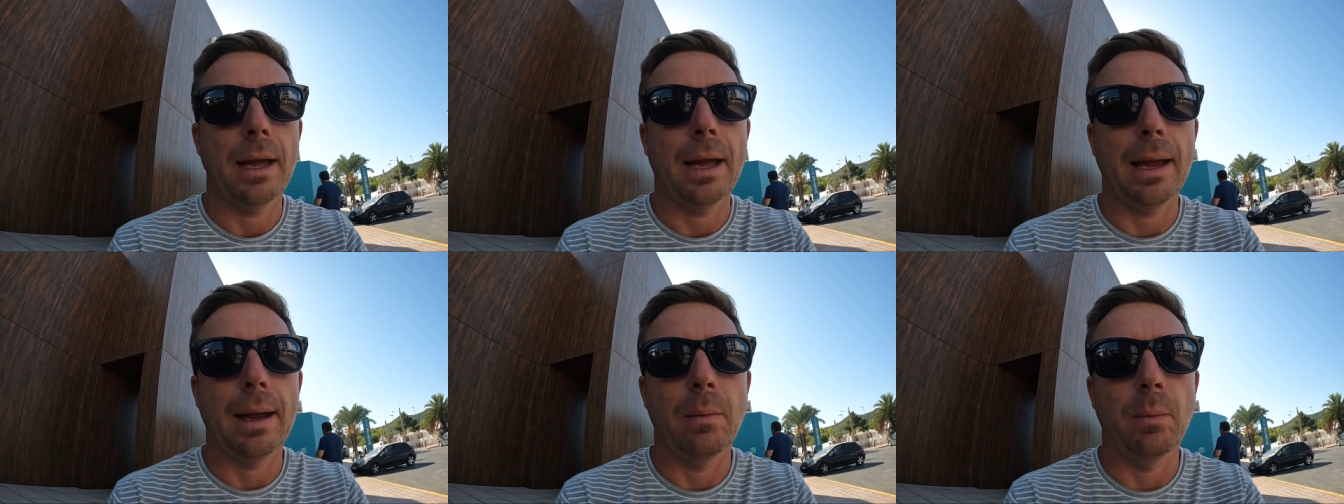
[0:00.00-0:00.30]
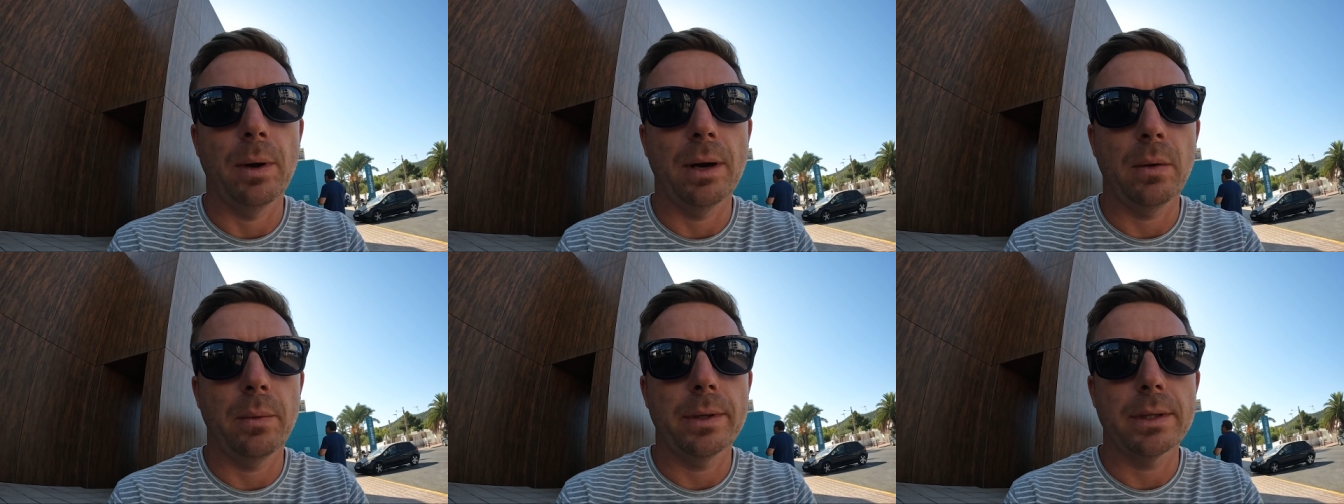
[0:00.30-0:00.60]
and
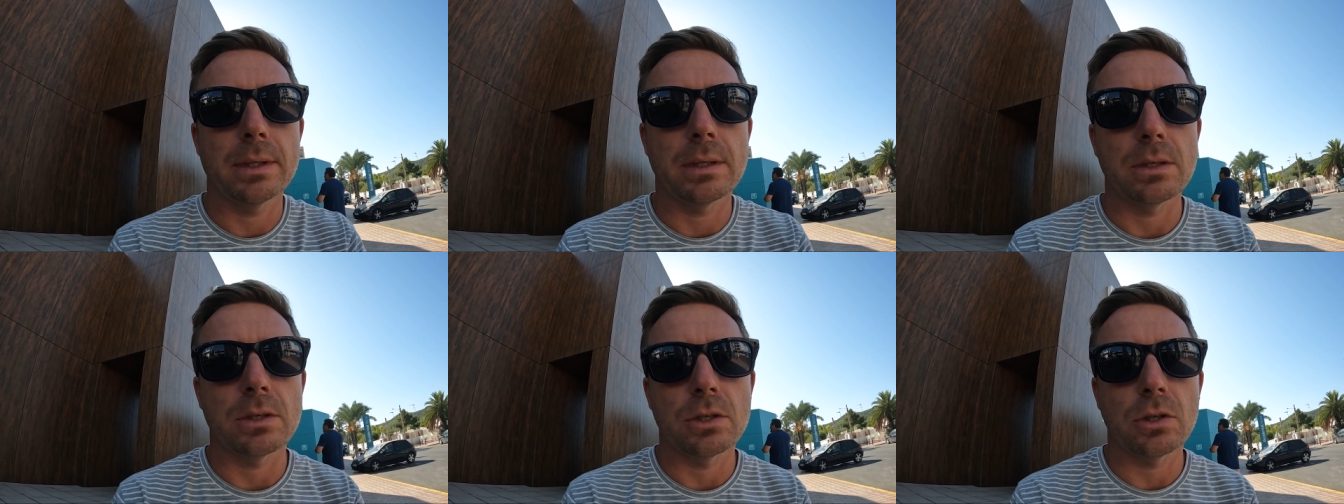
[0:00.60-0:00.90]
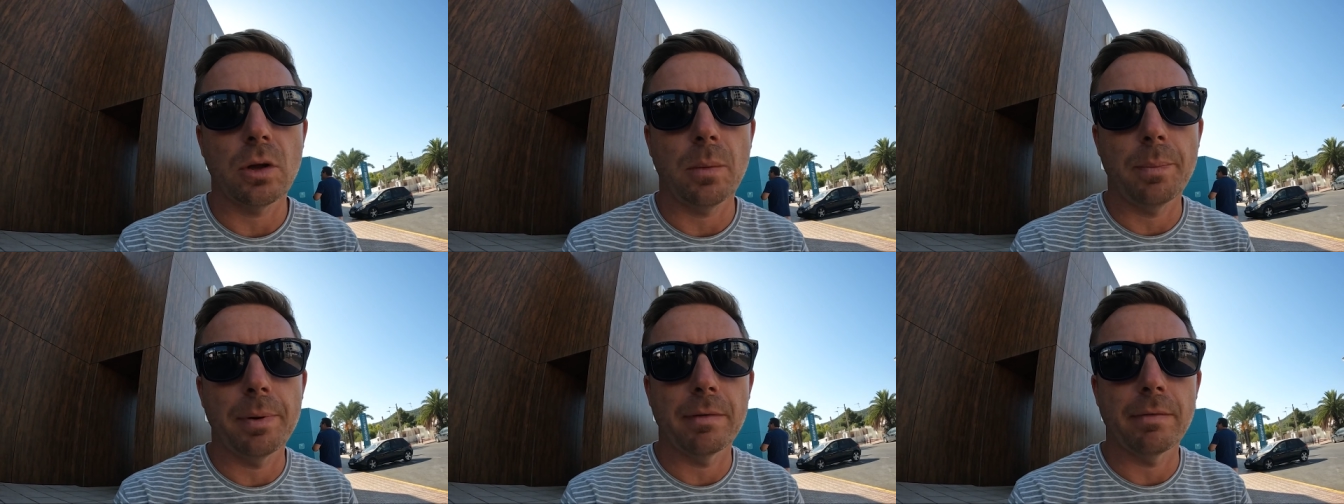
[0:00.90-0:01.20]
when I went to
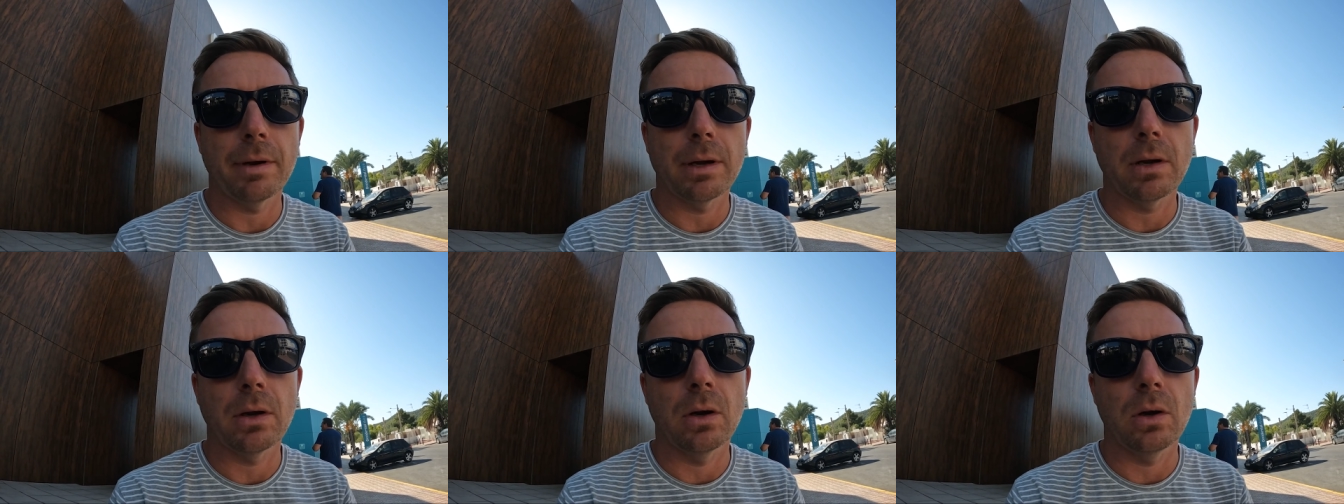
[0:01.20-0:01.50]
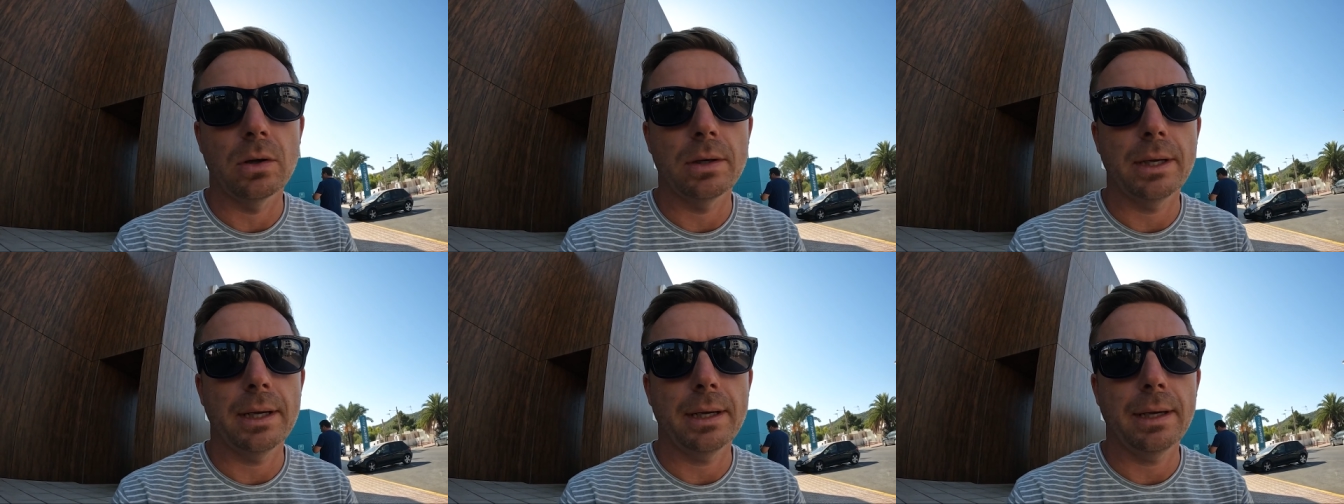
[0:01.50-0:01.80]
stop it
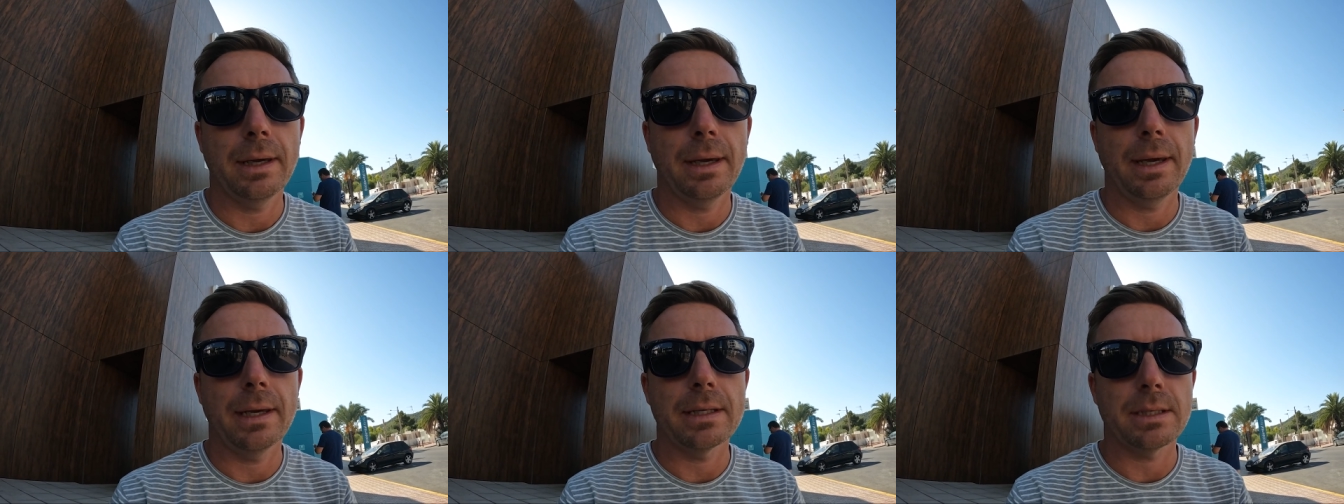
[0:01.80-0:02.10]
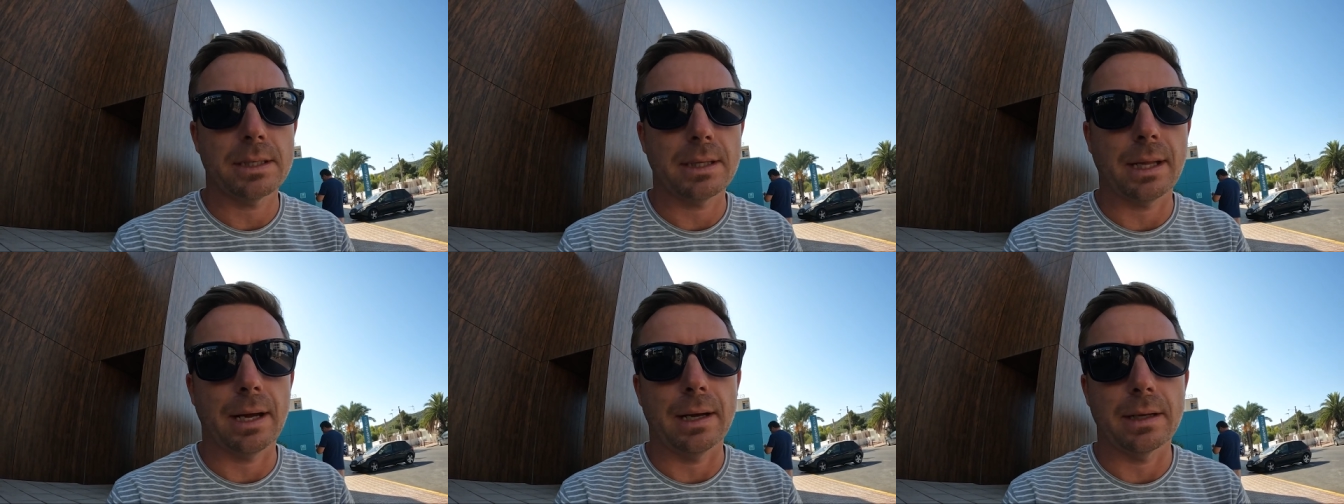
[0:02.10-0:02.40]
recording, it
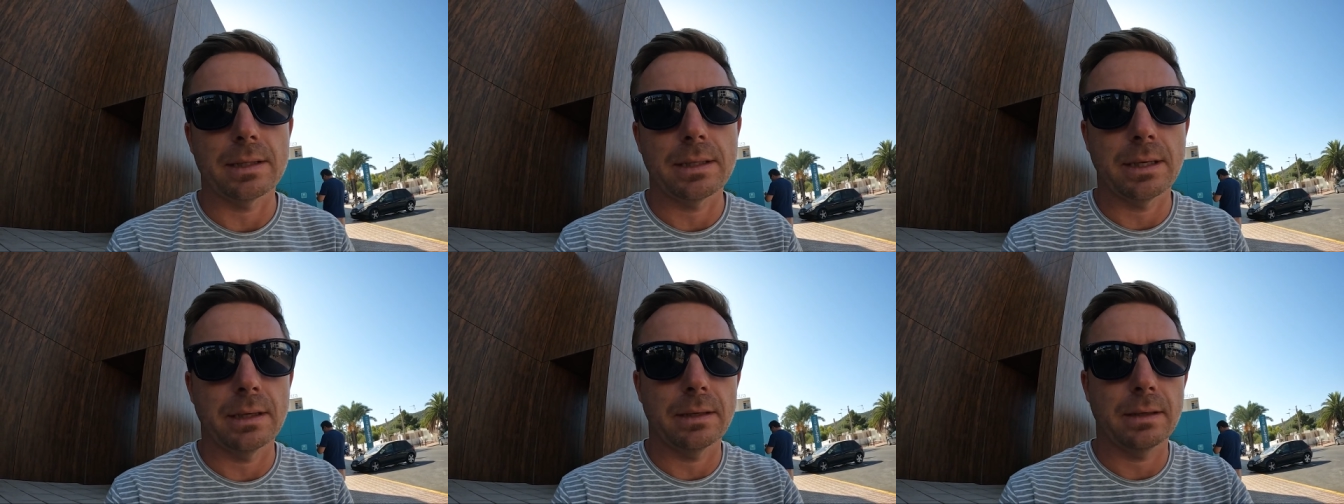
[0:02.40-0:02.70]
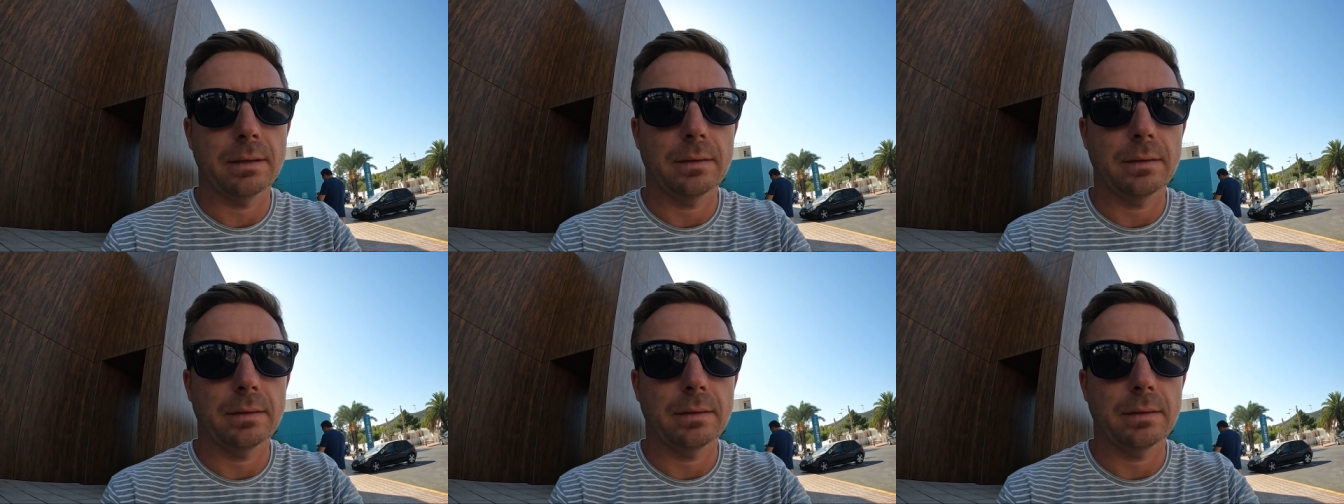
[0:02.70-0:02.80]
started.